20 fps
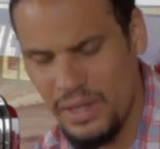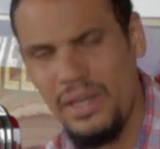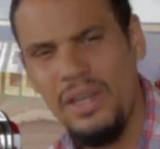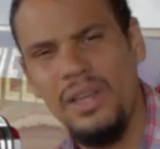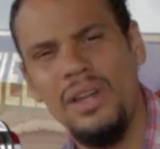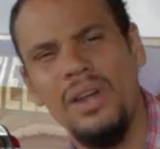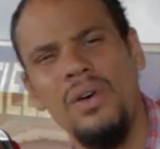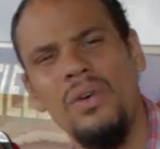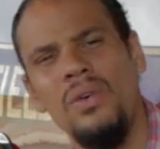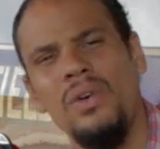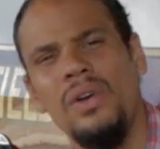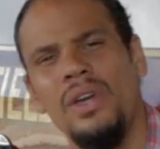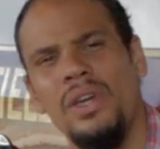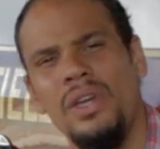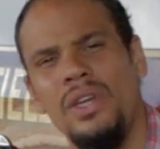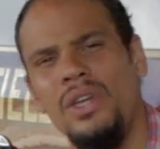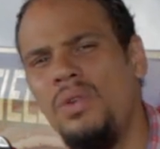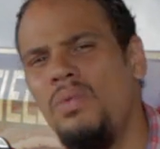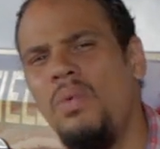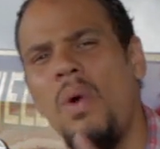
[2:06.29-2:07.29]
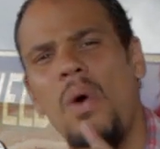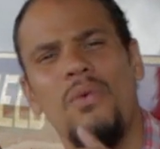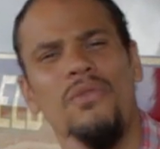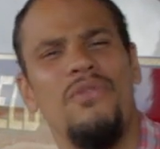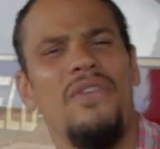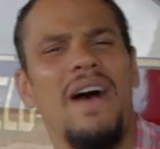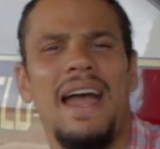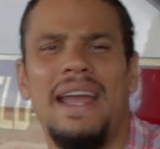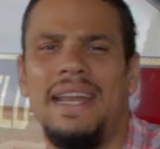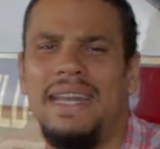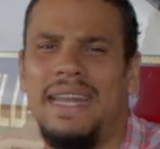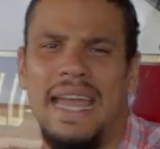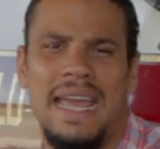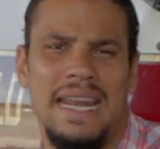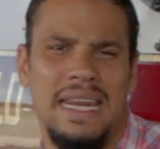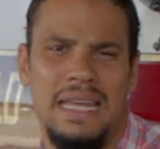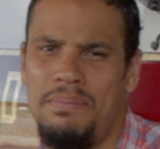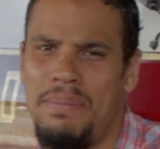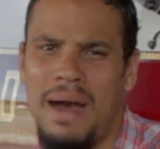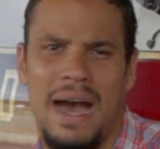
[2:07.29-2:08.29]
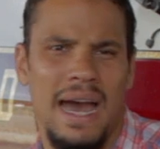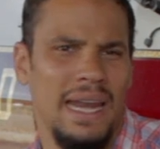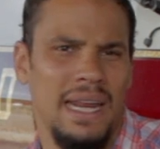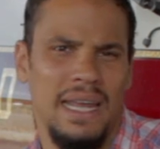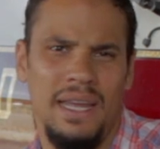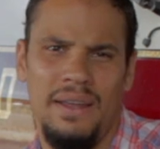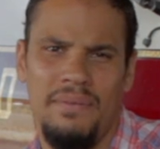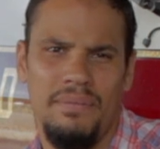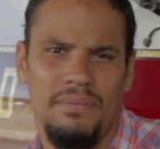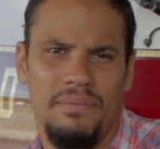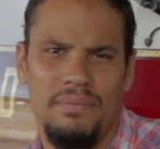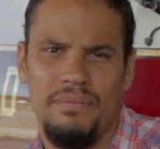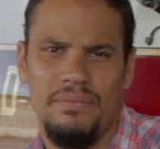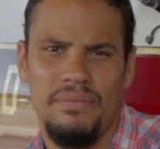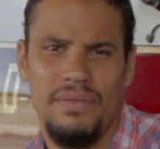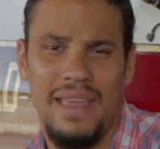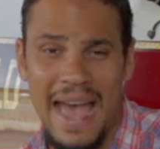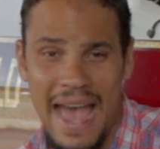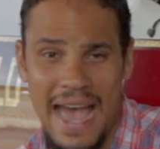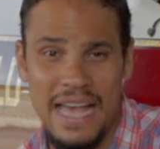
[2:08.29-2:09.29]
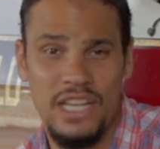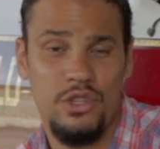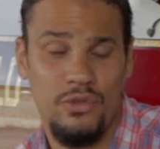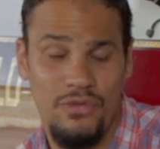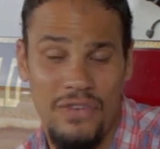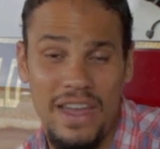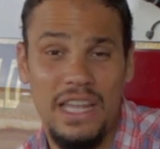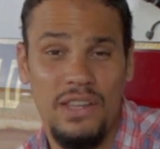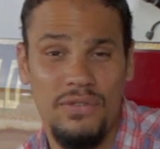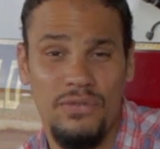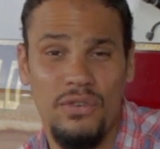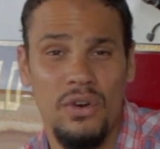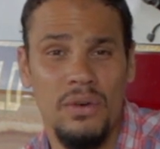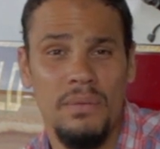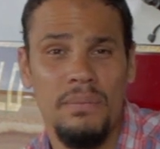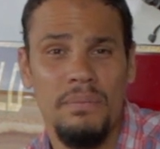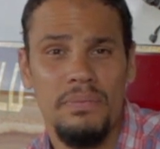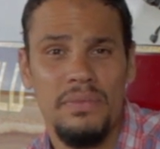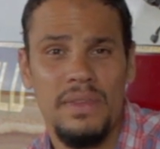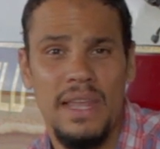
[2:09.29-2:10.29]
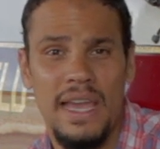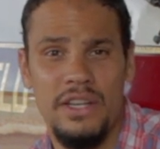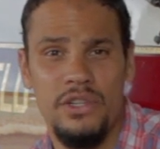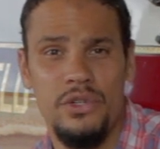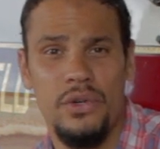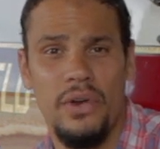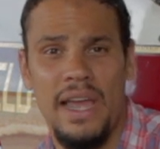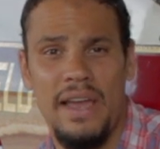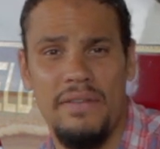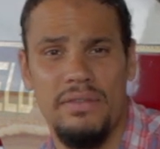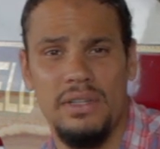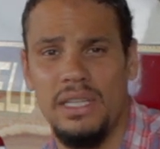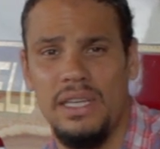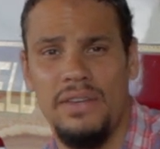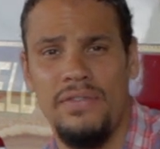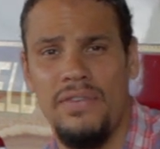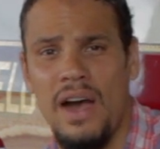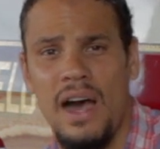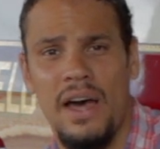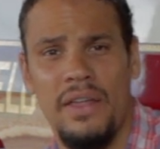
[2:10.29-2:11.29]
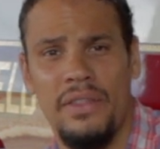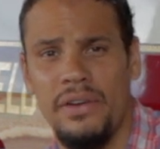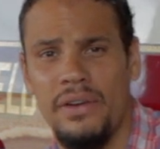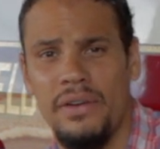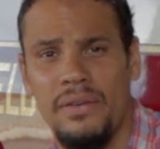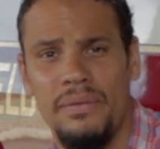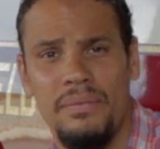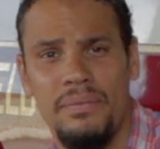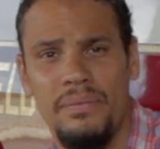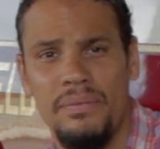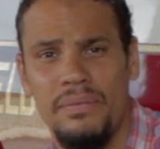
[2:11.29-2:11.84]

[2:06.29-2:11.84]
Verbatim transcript: You know, you won't find anybody as faithful as your Heavenly Father.